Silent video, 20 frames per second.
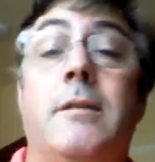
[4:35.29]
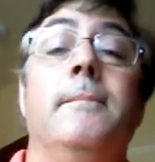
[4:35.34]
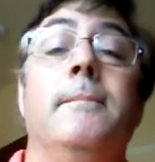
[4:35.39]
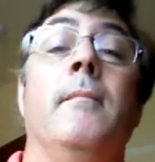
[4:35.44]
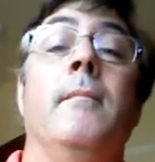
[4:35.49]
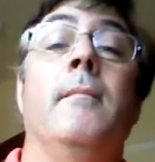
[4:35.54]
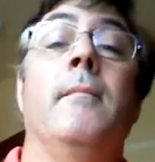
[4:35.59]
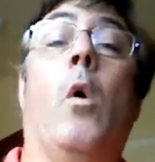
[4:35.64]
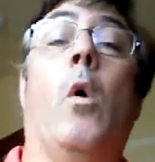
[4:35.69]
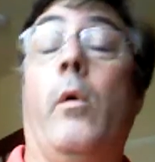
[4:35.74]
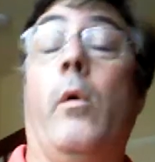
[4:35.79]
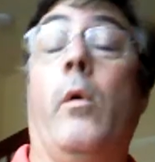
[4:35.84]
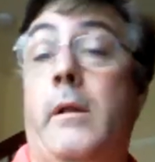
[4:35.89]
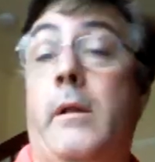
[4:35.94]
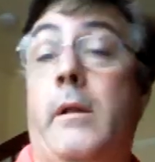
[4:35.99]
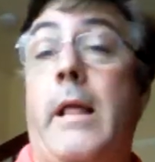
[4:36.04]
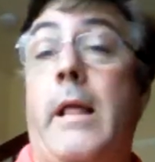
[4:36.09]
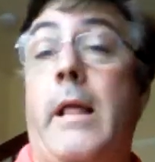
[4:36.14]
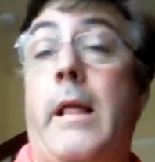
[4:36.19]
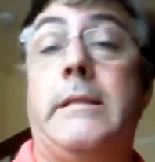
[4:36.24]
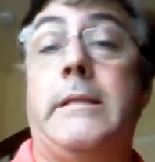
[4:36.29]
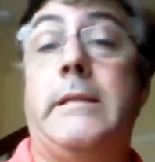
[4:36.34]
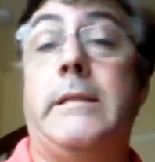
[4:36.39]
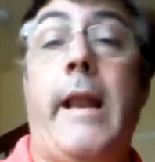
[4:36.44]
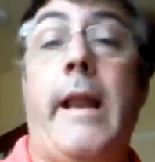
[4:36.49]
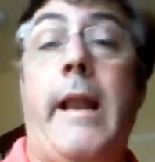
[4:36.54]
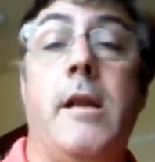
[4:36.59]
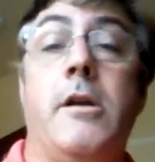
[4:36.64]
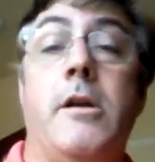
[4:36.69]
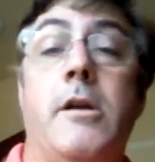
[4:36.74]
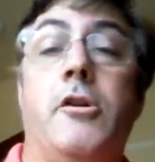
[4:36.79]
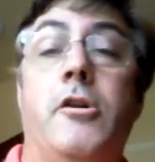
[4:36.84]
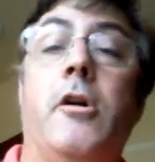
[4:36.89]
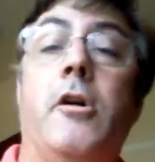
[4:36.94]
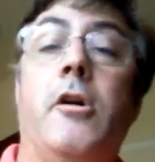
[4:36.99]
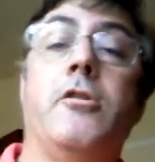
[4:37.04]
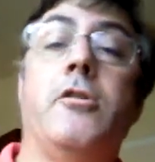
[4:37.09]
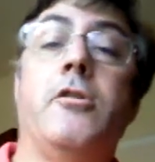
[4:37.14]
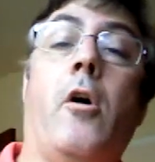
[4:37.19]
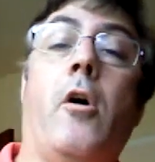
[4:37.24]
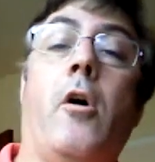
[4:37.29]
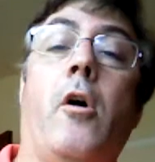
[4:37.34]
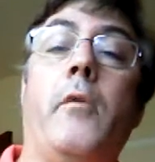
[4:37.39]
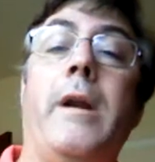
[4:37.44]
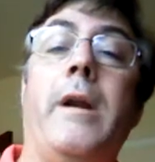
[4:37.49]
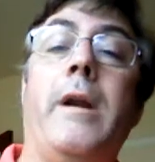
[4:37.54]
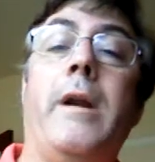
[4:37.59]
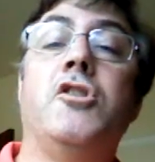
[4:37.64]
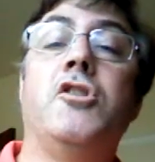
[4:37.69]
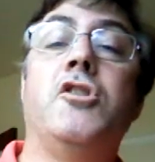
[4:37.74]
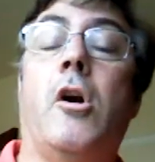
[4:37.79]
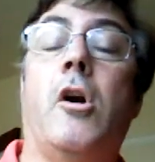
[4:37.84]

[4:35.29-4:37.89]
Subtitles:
or it allows that editor to already start